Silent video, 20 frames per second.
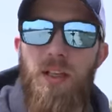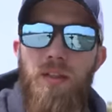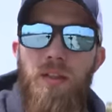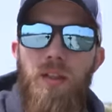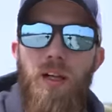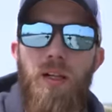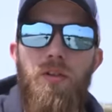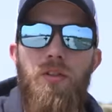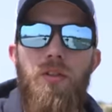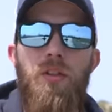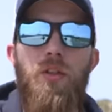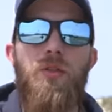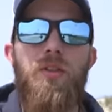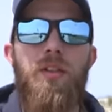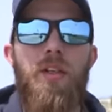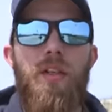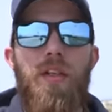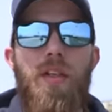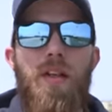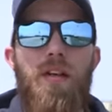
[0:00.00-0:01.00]
there I was
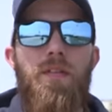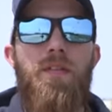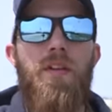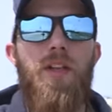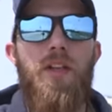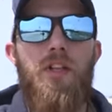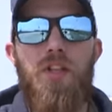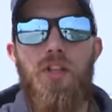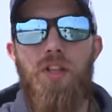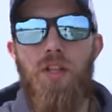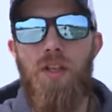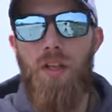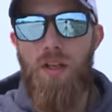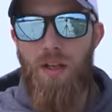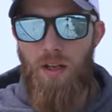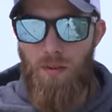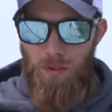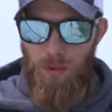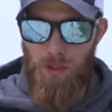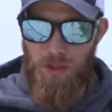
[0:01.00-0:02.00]
losing a lot of fish
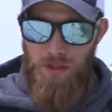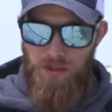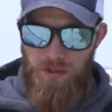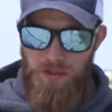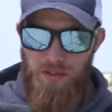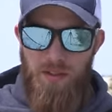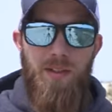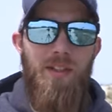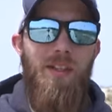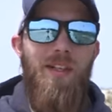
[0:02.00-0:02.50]
because